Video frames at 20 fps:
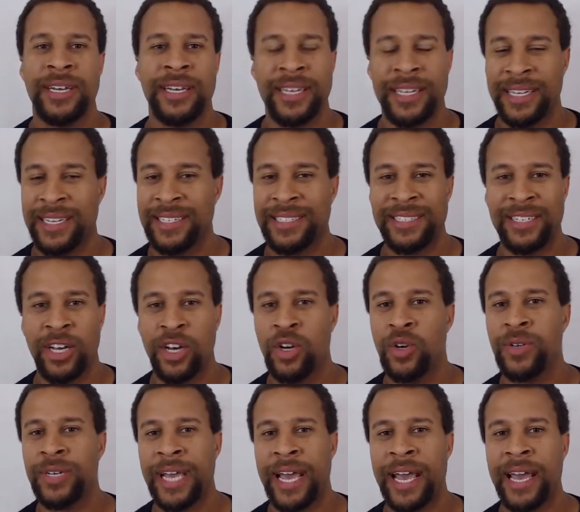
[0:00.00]
It's
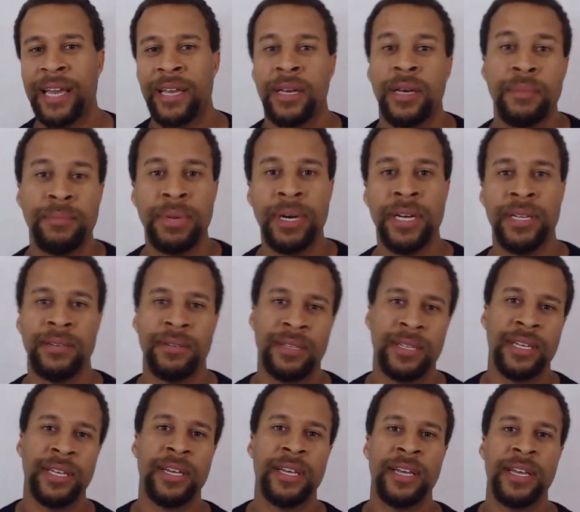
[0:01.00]
okay. But
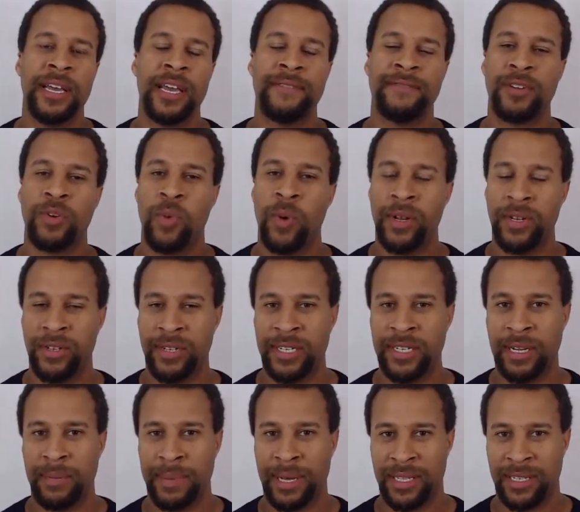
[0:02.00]
if you're wondering
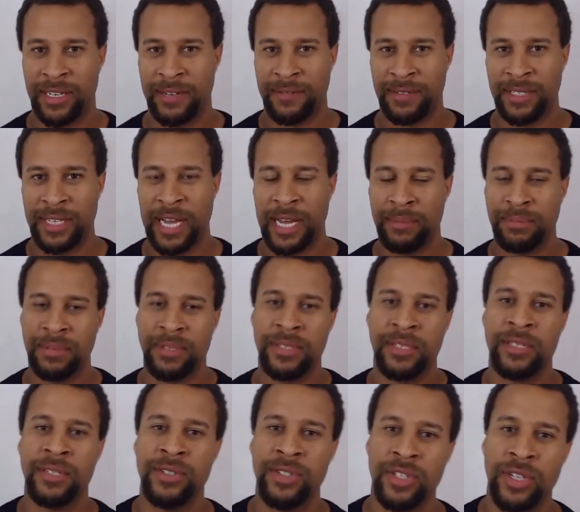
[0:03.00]
about the different types,
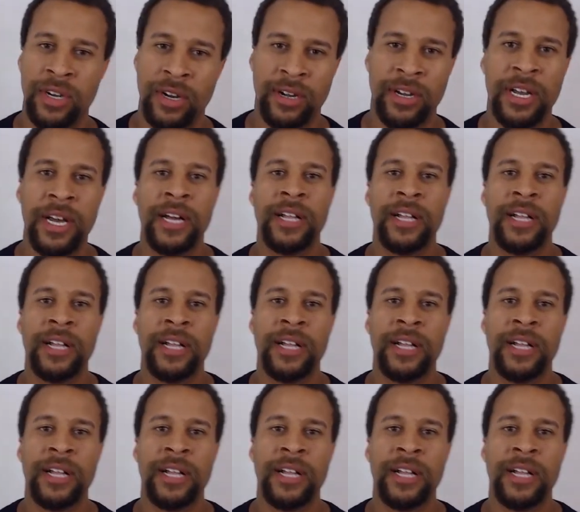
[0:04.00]
sure.